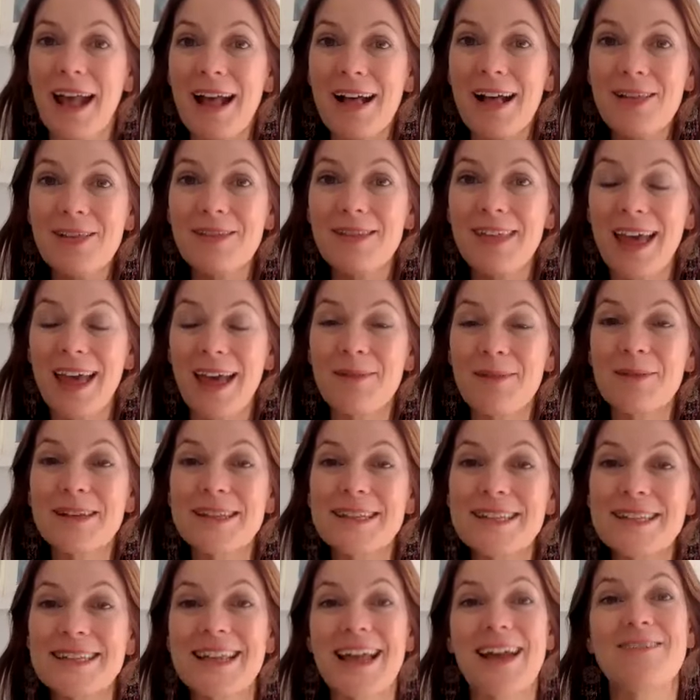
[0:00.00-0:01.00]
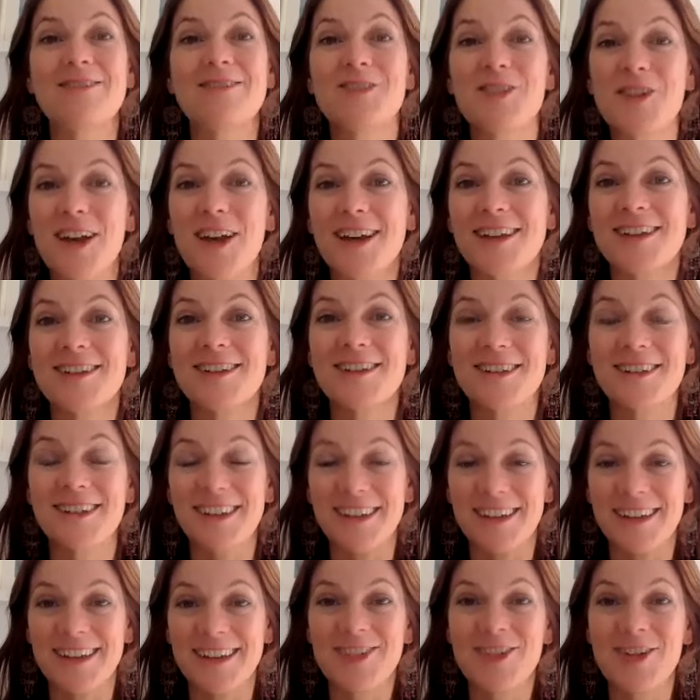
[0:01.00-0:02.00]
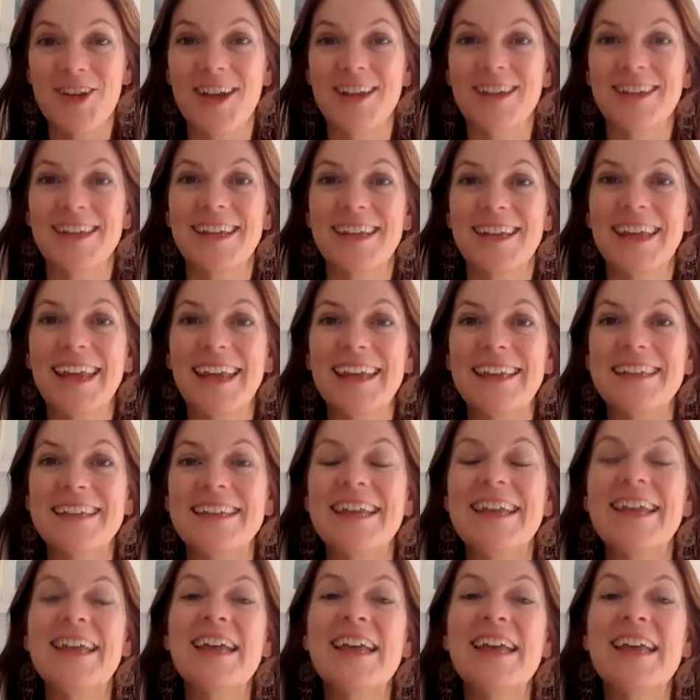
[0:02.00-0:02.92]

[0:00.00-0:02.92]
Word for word: health habits I've tried to try to get.